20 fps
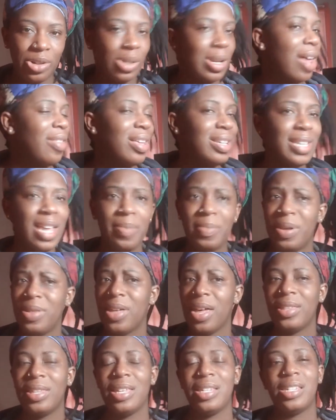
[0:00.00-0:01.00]
So now they tell me
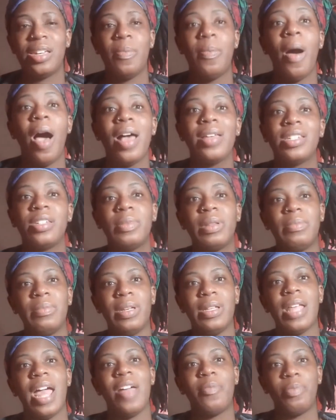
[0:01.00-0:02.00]
that this could possibly
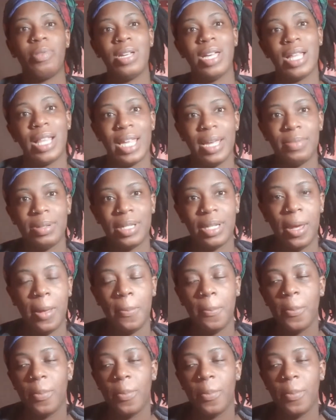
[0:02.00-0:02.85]
mean I have preeclampsia.